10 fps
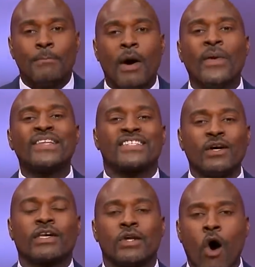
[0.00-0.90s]
but we
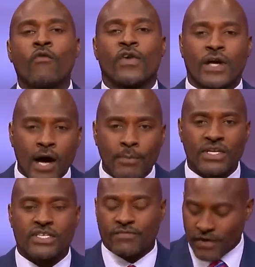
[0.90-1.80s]
still can overcome
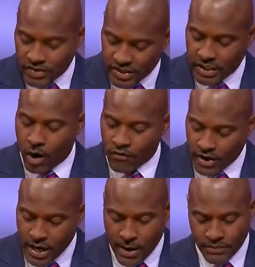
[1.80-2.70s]
this adversity,
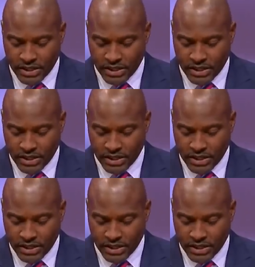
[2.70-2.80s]
overcome